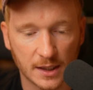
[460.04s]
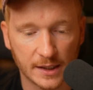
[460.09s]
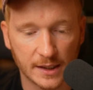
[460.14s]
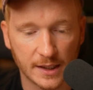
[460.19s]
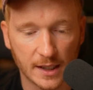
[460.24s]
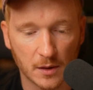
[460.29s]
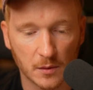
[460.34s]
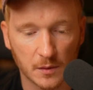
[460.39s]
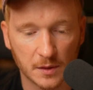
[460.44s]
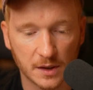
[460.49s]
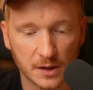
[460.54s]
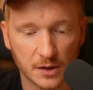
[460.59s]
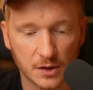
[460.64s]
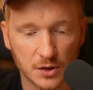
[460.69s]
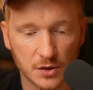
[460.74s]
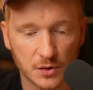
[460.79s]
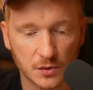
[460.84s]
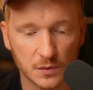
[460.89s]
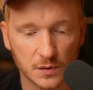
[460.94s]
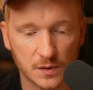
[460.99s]
and now we can
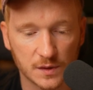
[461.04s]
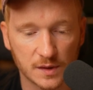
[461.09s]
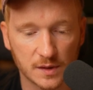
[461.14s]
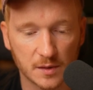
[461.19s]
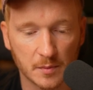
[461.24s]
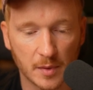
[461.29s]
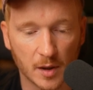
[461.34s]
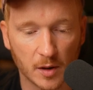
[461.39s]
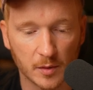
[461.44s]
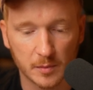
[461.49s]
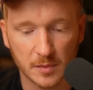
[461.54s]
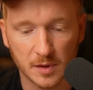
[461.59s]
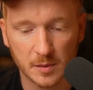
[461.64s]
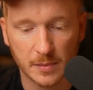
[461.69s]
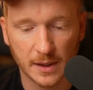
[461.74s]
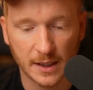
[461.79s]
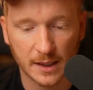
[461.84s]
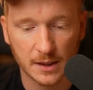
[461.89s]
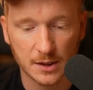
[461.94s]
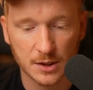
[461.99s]
choose the About Me
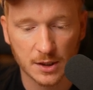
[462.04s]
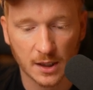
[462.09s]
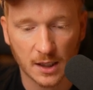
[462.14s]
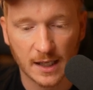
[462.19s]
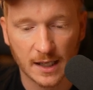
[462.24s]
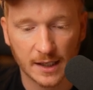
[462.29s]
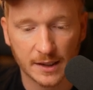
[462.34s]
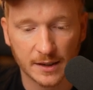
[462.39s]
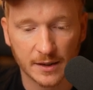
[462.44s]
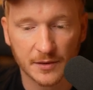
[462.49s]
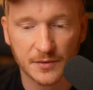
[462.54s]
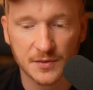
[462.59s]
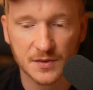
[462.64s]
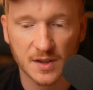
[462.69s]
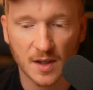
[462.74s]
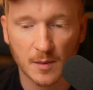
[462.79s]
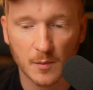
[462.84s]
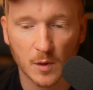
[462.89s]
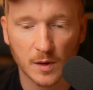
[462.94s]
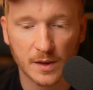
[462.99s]
page. And if
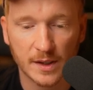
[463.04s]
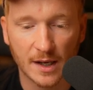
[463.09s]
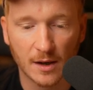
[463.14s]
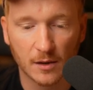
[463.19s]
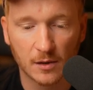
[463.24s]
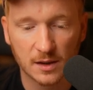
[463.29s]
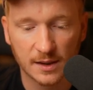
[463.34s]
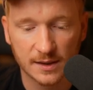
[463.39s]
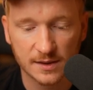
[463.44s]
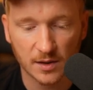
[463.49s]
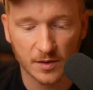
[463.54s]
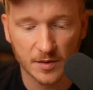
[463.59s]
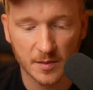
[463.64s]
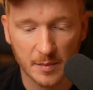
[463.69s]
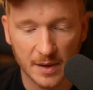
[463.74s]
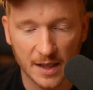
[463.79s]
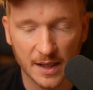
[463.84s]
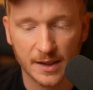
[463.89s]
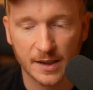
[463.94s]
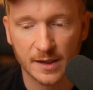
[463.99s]
someone now clicks on the
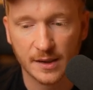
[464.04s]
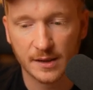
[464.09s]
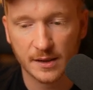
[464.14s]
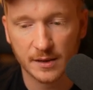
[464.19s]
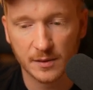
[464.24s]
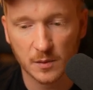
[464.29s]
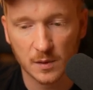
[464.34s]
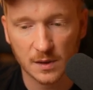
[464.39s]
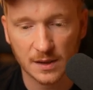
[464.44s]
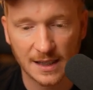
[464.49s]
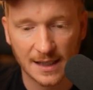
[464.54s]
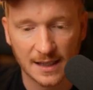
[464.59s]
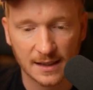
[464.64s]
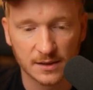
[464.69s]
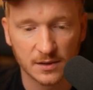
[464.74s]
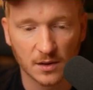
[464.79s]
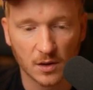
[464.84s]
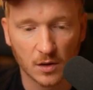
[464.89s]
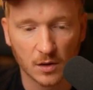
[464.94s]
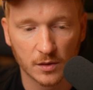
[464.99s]
button, it will land
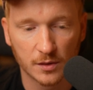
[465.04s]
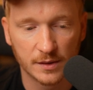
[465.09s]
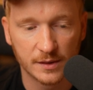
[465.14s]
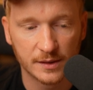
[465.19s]
on